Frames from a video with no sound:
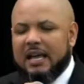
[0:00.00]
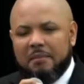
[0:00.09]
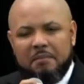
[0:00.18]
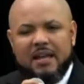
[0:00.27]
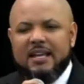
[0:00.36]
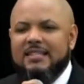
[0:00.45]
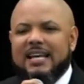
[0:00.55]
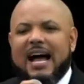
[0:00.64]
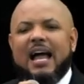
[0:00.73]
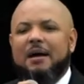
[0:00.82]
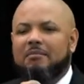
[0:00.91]
it means
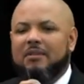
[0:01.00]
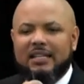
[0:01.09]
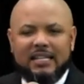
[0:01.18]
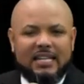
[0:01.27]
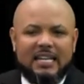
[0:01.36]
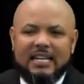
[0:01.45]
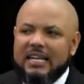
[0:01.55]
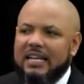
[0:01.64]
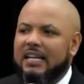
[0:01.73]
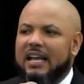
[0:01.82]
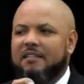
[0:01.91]
I am
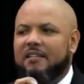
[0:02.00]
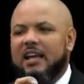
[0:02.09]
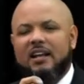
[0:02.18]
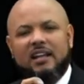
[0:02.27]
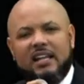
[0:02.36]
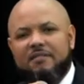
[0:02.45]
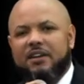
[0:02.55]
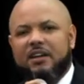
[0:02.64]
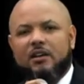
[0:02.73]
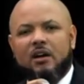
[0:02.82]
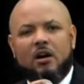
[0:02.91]
leaning and, and
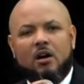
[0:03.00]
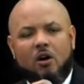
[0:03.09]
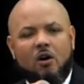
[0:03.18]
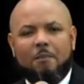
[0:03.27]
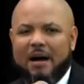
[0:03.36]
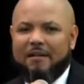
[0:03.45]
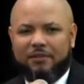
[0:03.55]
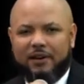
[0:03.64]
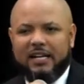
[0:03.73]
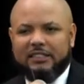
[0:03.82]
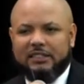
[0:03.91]
living on my
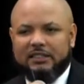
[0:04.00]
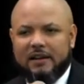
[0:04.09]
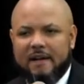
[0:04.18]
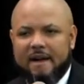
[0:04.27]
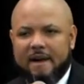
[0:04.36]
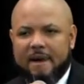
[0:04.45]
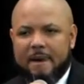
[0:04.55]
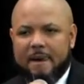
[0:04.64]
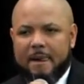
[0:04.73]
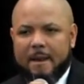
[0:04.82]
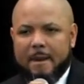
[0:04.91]
flesh.
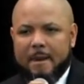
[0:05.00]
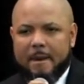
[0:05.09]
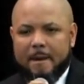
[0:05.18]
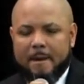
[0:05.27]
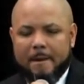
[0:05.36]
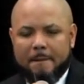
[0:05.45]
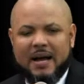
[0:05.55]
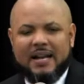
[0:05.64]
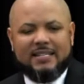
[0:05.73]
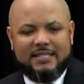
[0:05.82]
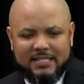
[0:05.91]
My
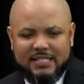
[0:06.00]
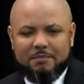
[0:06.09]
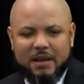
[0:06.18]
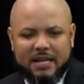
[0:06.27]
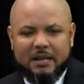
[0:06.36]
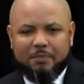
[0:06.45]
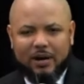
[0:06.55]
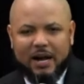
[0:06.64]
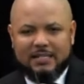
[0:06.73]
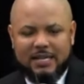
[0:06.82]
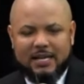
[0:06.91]
decision making
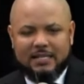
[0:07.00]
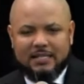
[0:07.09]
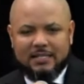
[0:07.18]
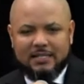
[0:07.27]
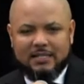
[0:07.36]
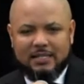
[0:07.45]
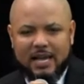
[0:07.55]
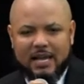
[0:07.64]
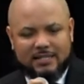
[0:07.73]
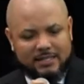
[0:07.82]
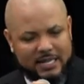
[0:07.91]
process,
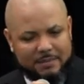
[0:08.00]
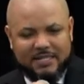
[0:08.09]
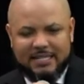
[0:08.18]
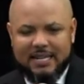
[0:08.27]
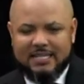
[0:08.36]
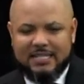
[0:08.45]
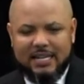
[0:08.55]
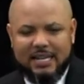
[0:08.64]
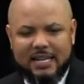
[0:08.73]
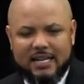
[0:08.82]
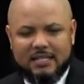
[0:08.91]
as limited as it
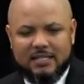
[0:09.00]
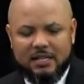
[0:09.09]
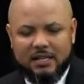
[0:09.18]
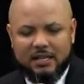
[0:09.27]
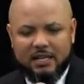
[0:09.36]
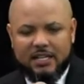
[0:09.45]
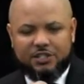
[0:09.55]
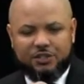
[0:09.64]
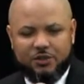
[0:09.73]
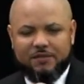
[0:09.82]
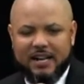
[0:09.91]
is, is
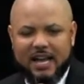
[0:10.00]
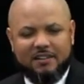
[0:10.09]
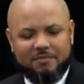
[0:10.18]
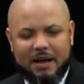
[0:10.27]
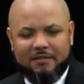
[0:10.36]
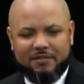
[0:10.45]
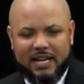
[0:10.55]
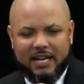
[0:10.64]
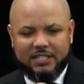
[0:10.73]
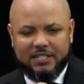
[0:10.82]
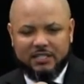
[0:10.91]
driven out of my
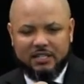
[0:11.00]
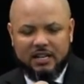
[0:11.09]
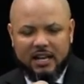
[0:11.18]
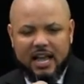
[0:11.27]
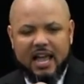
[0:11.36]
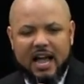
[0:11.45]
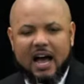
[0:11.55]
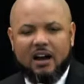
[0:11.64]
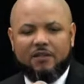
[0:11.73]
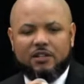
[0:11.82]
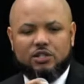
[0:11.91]
flesh, out
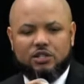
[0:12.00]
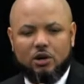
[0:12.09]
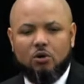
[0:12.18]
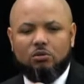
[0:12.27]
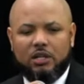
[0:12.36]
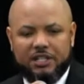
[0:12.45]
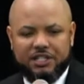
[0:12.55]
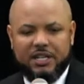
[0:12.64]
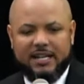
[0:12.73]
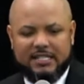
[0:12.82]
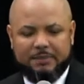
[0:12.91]
of a soulish
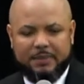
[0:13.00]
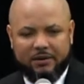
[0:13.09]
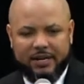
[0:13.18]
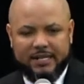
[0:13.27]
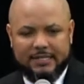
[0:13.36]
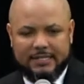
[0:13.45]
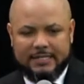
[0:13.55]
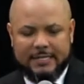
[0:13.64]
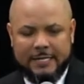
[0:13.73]
experience.